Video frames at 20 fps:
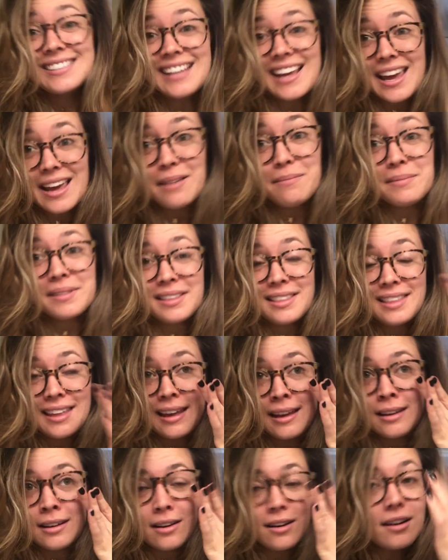same
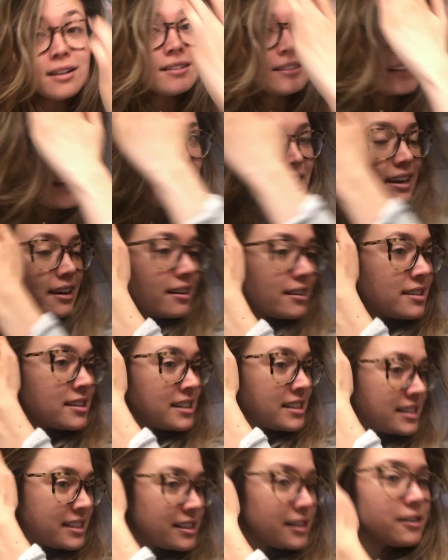thing, y'all.
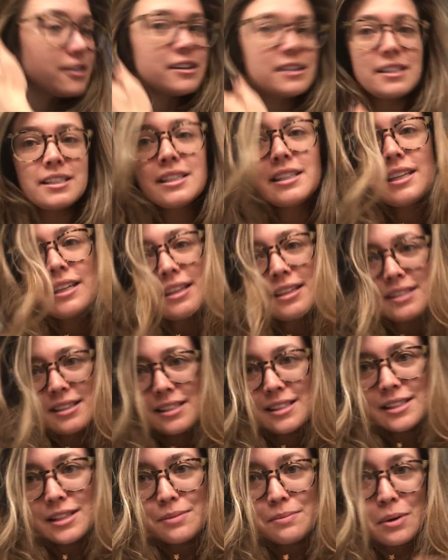Seriously, this
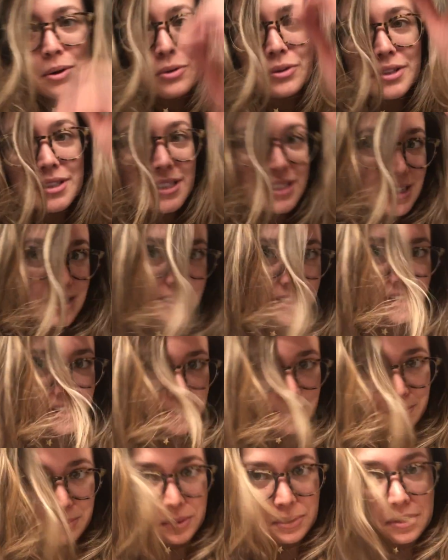is the most
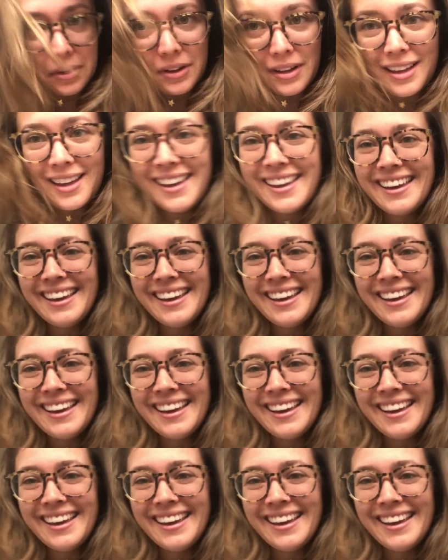simple